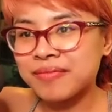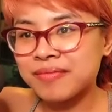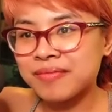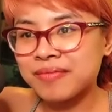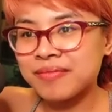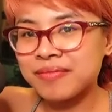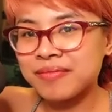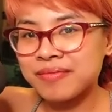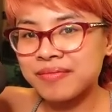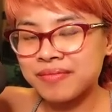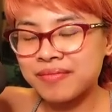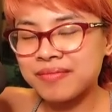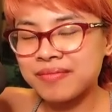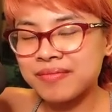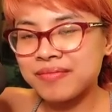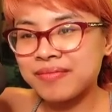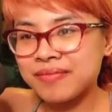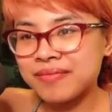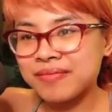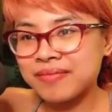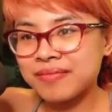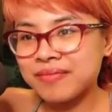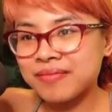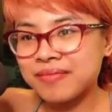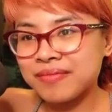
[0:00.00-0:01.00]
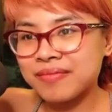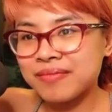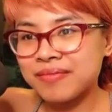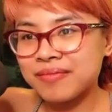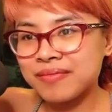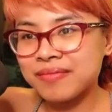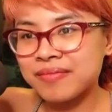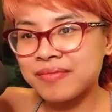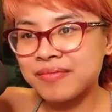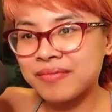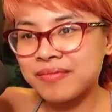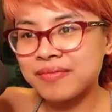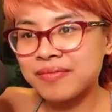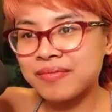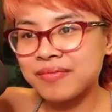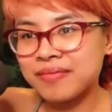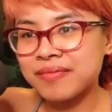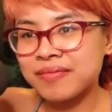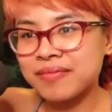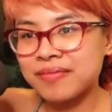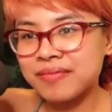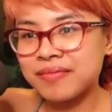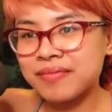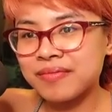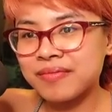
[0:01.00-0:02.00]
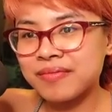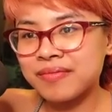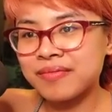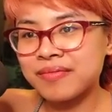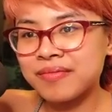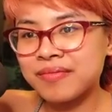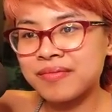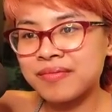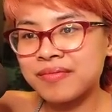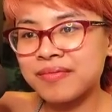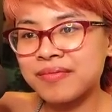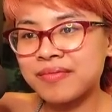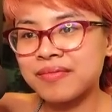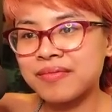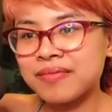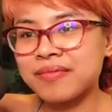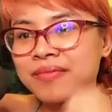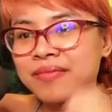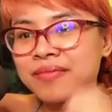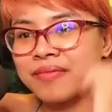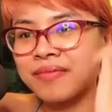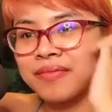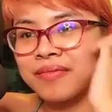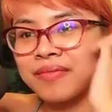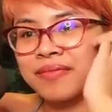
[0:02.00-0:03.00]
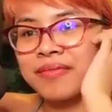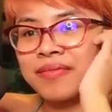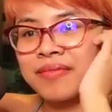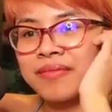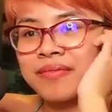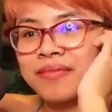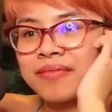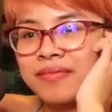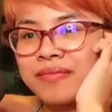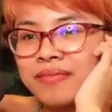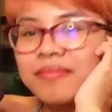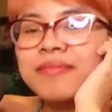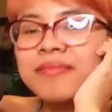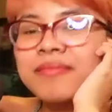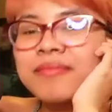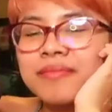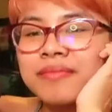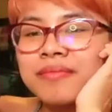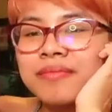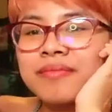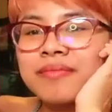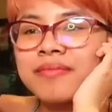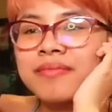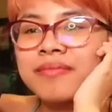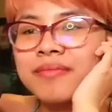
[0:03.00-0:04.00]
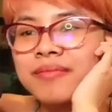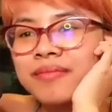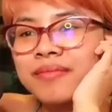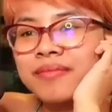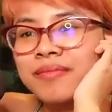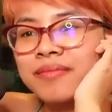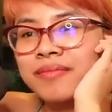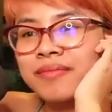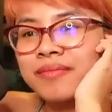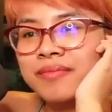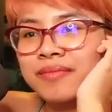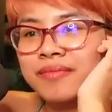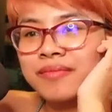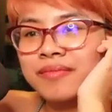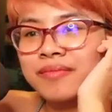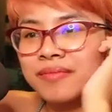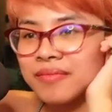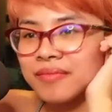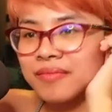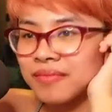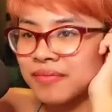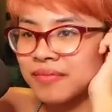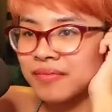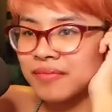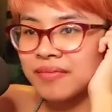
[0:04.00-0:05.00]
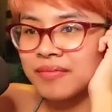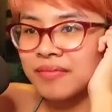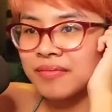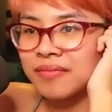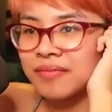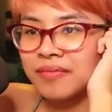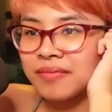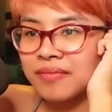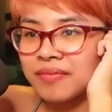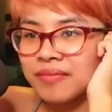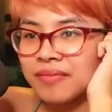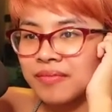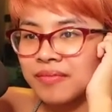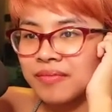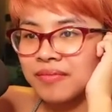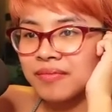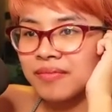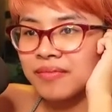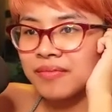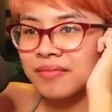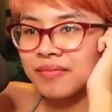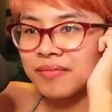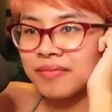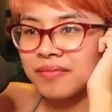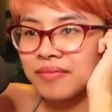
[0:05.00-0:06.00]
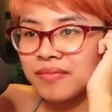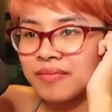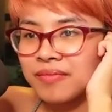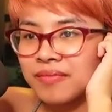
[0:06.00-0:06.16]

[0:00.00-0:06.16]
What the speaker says: (silent)